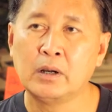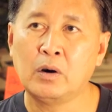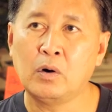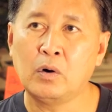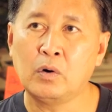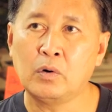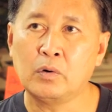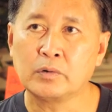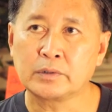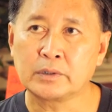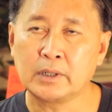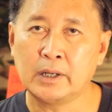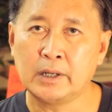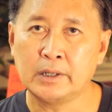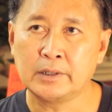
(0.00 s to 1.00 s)
or
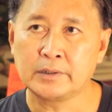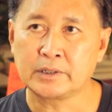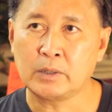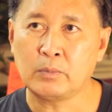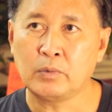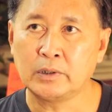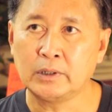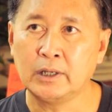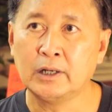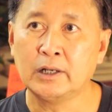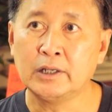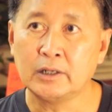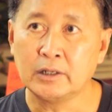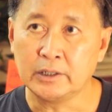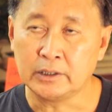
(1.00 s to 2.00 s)
someone
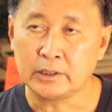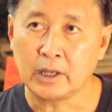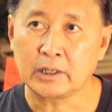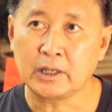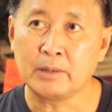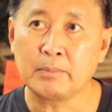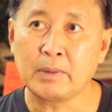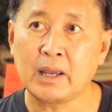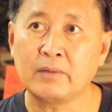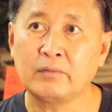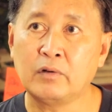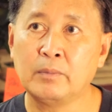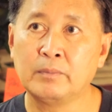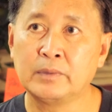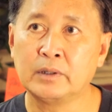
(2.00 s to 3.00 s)
illegally taking bear
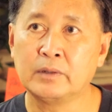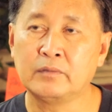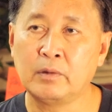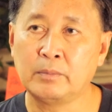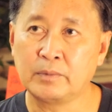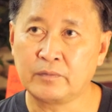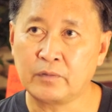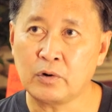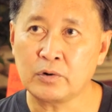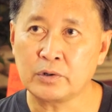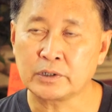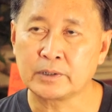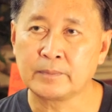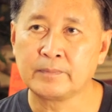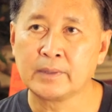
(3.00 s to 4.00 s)
from the, from the
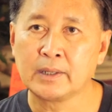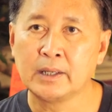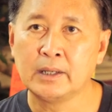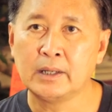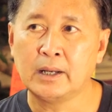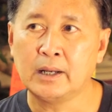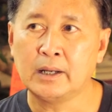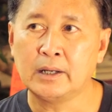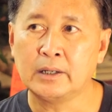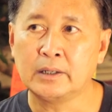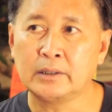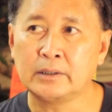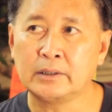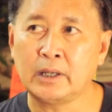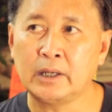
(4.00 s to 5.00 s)
forest,
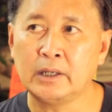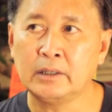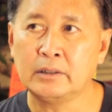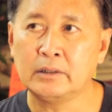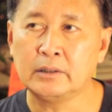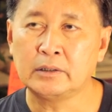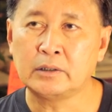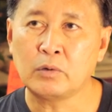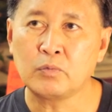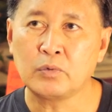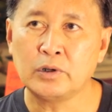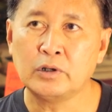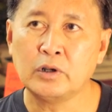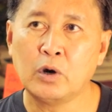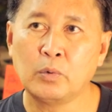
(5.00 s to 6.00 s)
uh, they don't
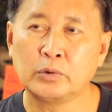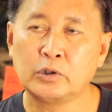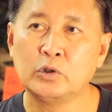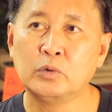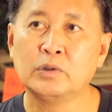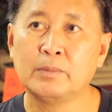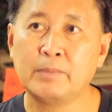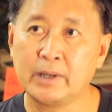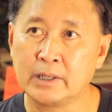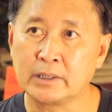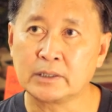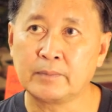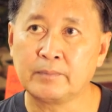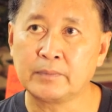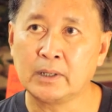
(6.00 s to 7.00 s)
really know what to do with the
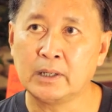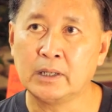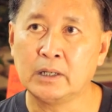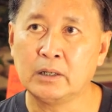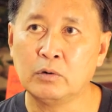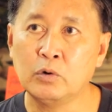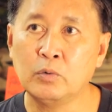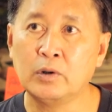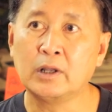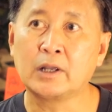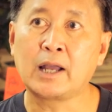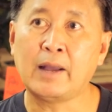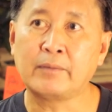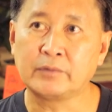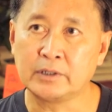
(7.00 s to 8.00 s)
bears. Uh, who would
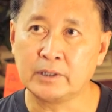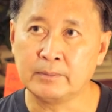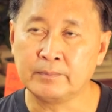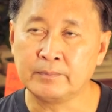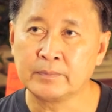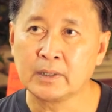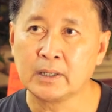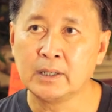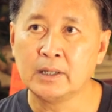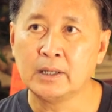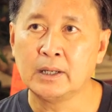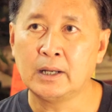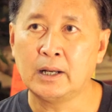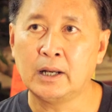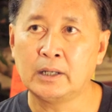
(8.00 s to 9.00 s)
look after them?
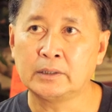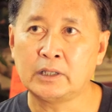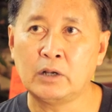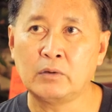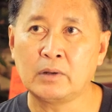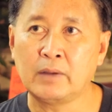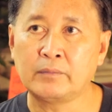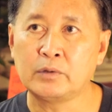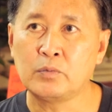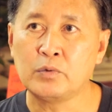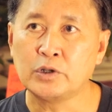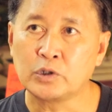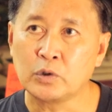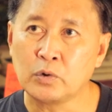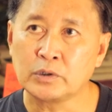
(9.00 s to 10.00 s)
Uh, they don't have the
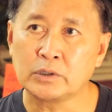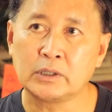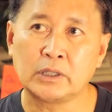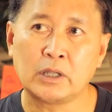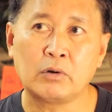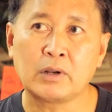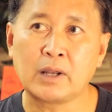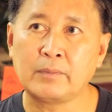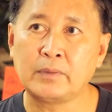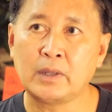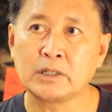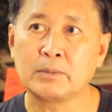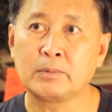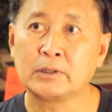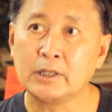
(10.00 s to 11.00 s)
resource, they don't have the
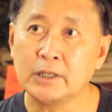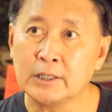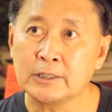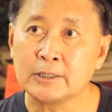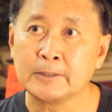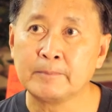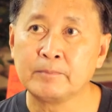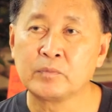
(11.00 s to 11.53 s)
expertise.